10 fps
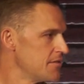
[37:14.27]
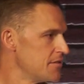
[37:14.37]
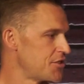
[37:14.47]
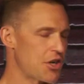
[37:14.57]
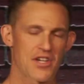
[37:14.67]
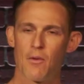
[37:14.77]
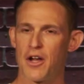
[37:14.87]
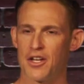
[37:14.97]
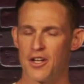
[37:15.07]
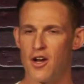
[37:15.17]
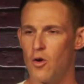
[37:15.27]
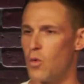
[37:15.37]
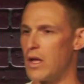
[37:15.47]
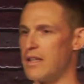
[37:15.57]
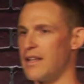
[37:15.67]
Church, I want you to know
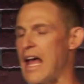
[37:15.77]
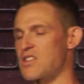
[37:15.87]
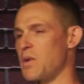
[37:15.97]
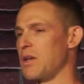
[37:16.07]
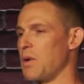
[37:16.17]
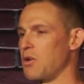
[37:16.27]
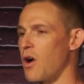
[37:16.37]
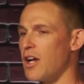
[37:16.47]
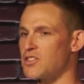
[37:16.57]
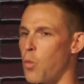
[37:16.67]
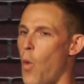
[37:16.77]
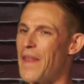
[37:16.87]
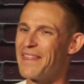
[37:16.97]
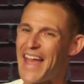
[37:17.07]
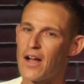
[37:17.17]
last week we crossed
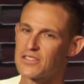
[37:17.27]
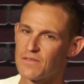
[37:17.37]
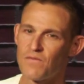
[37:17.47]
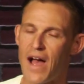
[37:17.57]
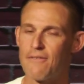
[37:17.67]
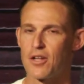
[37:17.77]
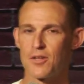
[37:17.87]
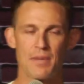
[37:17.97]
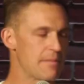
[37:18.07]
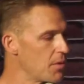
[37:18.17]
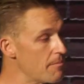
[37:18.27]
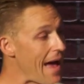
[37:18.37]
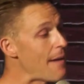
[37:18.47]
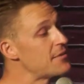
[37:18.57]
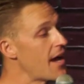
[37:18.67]
1,500 people
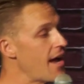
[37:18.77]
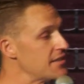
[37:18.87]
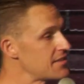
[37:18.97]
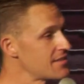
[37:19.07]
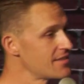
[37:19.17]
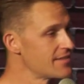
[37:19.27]
baptized.